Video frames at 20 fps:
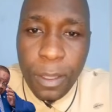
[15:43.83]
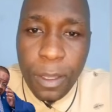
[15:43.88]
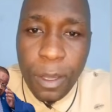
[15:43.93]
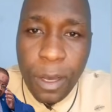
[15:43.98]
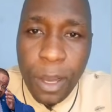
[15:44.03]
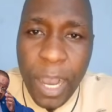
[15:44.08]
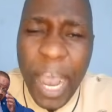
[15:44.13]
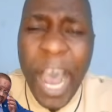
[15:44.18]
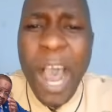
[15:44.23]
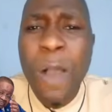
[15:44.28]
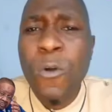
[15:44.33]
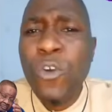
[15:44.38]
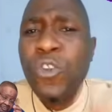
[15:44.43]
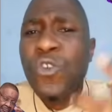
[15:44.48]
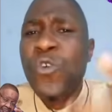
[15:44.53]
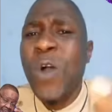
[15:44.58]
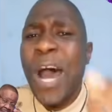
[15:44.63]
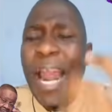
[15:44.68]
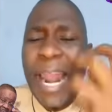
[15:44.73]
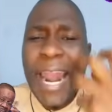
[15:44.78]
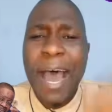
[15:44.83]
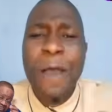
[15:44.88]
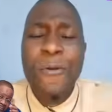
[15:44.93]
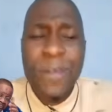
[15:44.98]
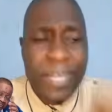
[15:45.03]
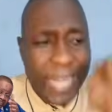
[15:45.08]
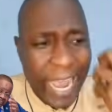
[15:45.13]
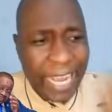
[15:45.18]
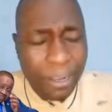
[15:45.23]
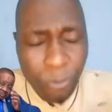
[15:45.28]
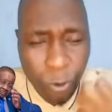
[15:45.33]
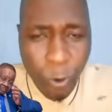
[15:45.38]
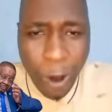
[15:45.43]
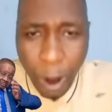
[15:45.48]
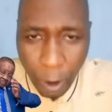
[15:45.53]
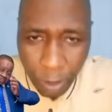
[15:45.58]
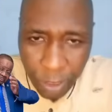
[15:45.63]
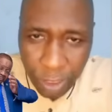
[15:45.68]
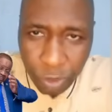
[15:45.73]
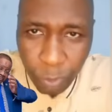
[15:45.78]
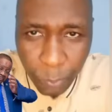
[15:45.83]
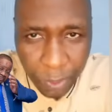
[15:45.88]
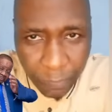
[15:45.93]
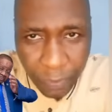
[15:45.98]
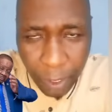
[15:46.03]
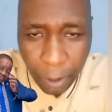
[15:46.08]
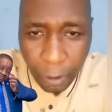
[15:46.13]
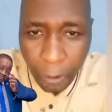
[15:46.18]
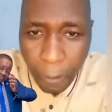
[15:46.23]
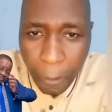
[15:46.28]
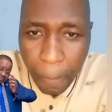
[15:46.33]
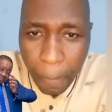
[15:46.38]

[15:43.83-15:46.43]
How will you allow dark world to prevail?